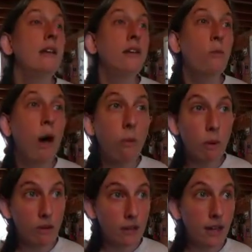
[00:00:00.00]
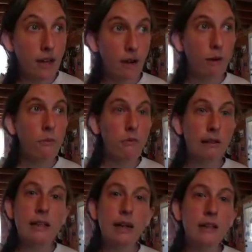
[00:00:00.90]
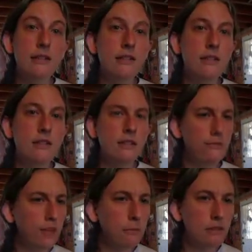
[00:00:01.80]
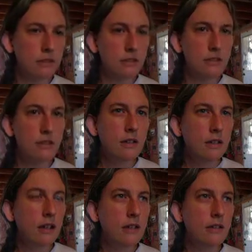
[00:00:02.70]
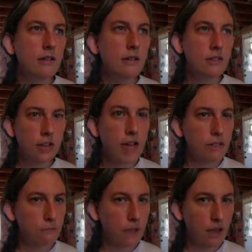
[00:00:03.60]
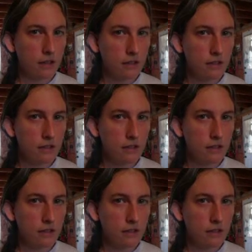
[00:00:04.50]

While we were there, we realized that this famous jazz band